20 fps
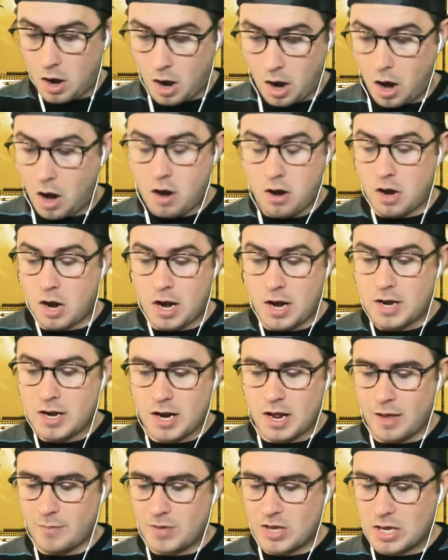Alright,
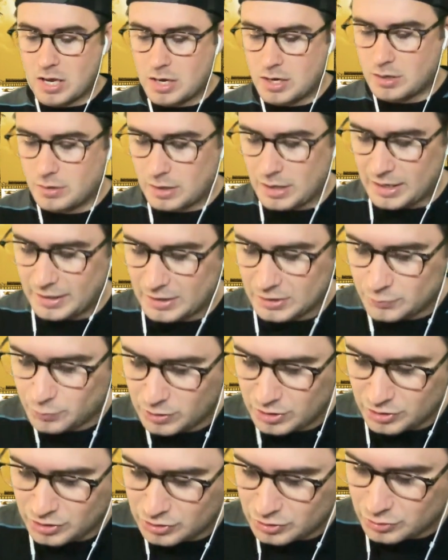I mean, I guess
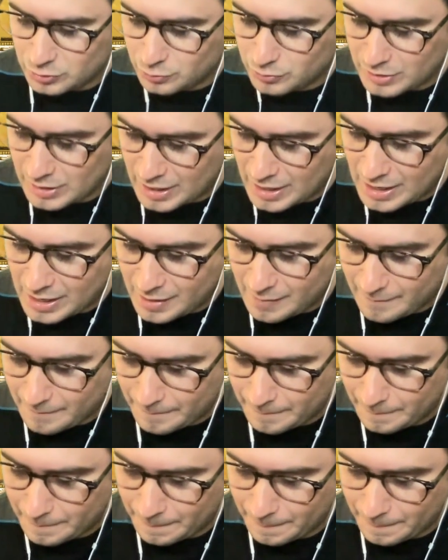we could just do that.